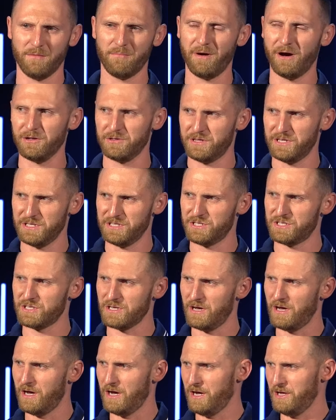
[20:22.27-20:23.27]
about this
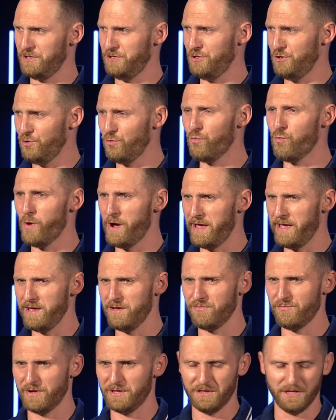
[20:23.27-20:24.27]
new
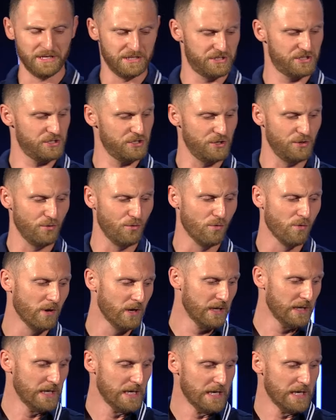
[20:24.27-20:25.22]
wave and this new